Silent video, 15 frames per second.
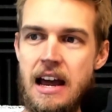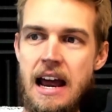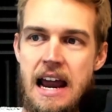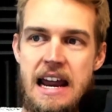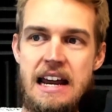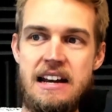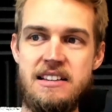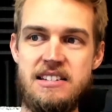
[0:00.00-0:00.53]

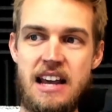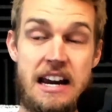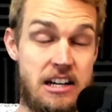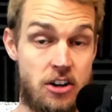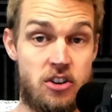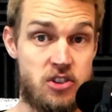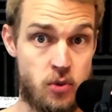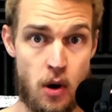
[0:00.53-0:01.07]
And it's
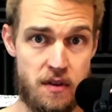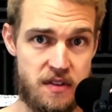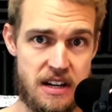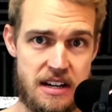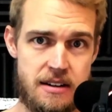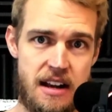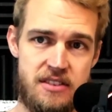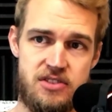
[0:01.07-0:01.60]
800 square
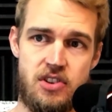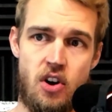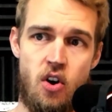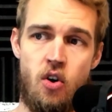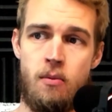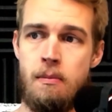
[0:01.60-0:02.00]
feet. And so